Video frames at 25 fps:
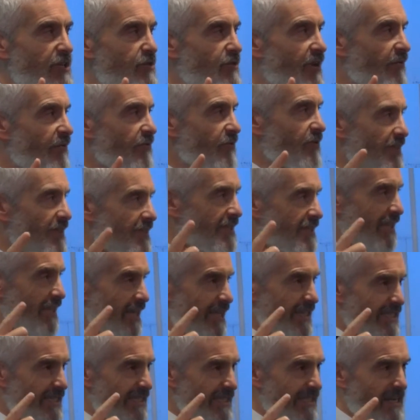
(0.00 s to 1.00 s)
You have to
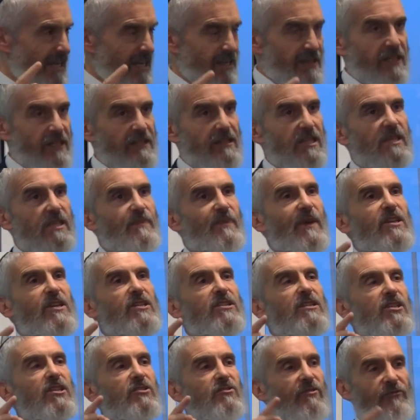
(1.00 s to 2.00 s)
assess that this
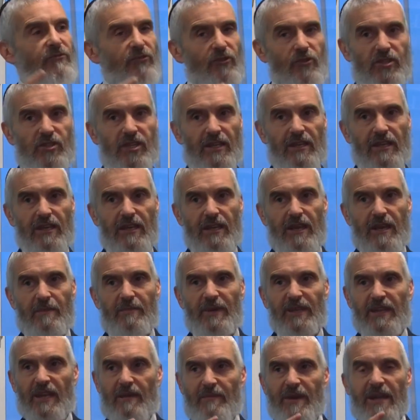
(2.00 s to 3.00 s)
patient is refusing,
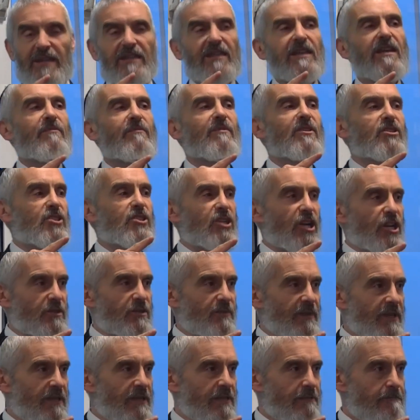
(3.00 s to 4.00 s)
but they're making a
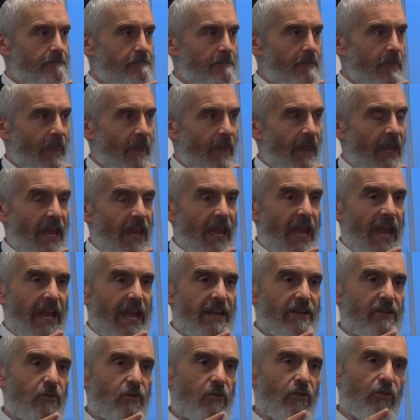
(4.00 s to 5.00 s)
misjudgment,
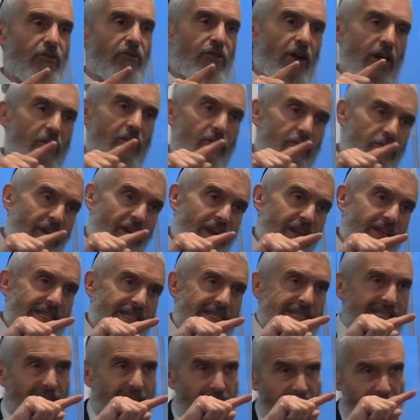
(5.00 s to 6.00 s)
and although they
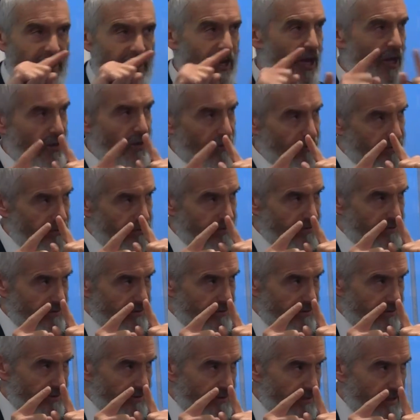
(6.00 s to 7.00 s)
say no,
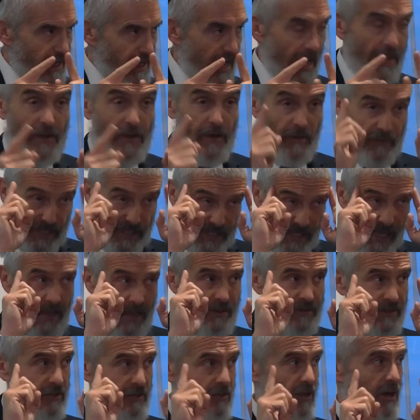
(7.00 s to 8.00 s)
and they're of
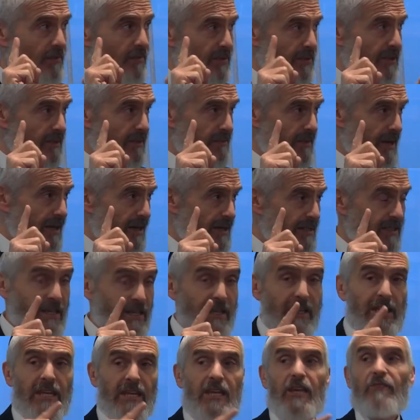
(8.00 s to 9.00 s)
sound and competent mind,
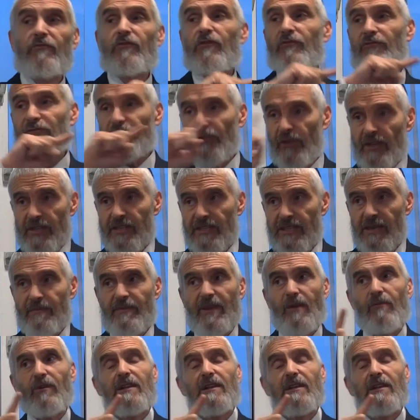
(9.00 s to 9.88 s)
if you force them, they